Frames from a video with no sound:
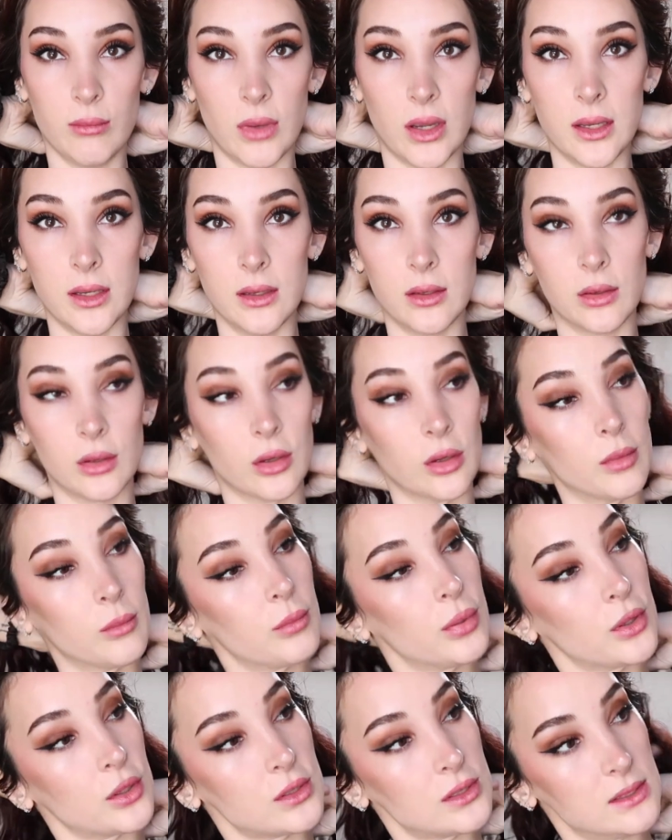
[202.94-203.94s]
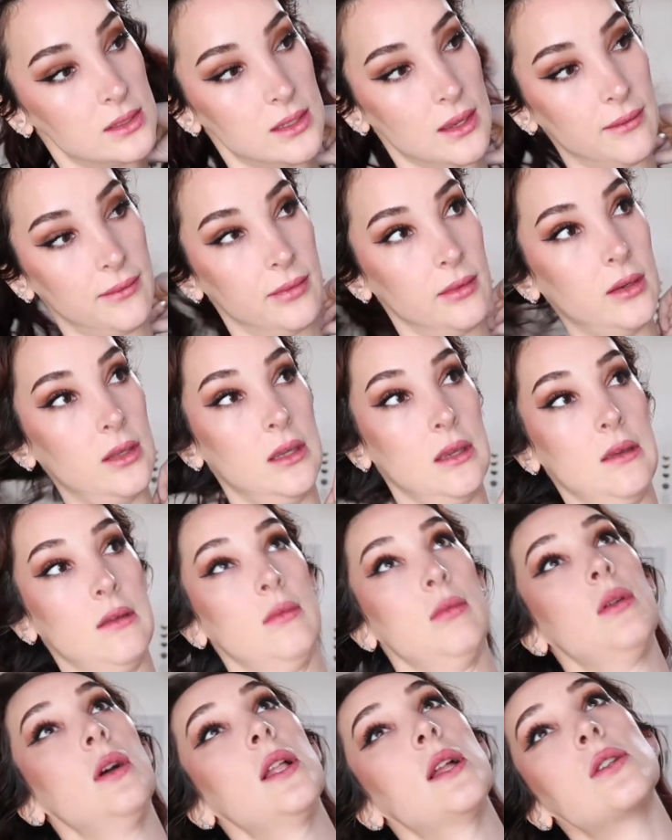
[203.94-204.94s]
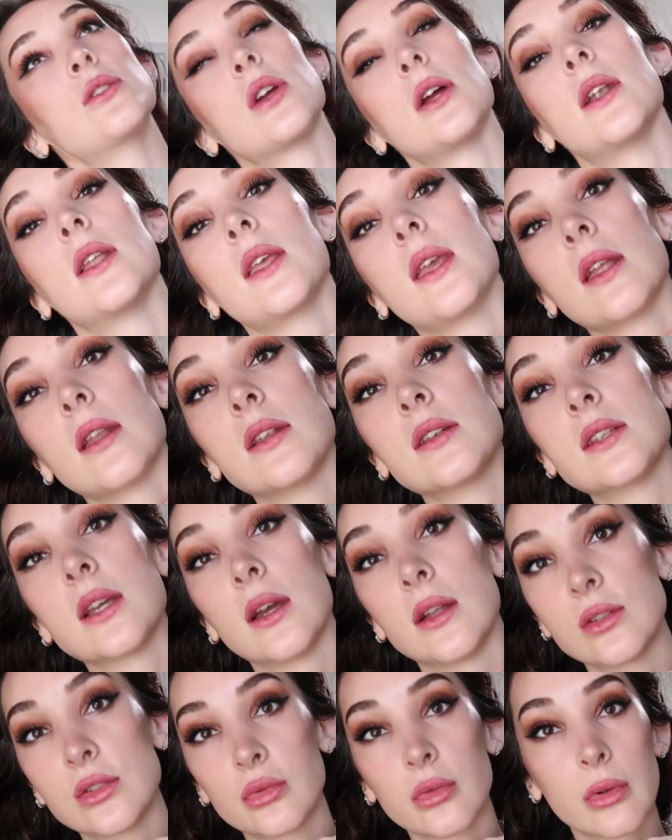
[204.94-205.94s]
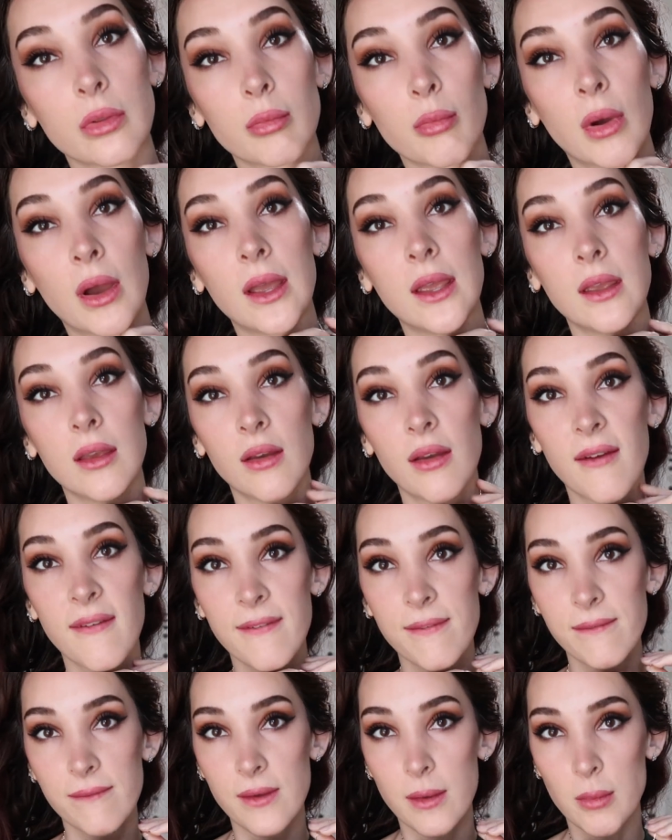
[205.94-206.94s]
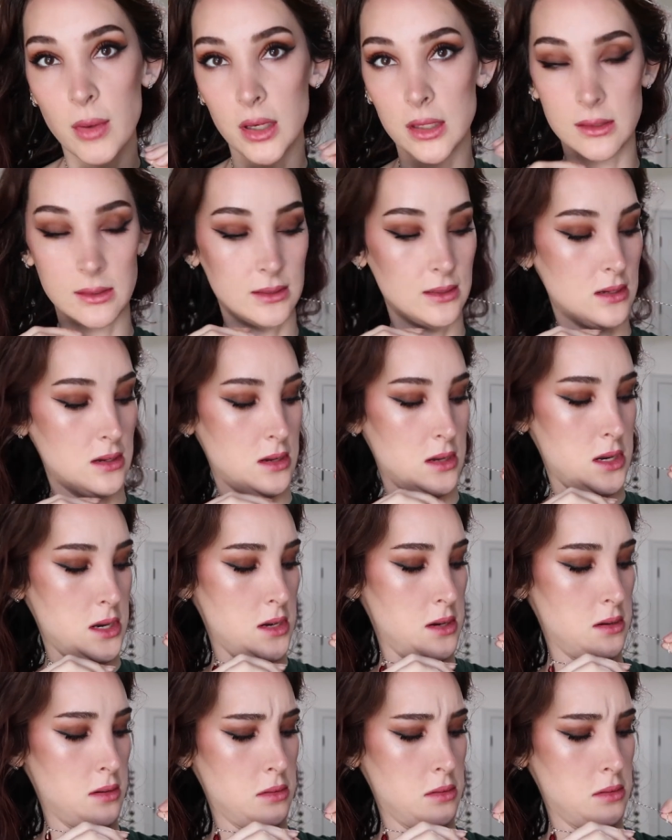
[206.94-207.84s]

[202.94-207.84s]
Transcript: my inner Persephone while I try to get in touch with my feminine side.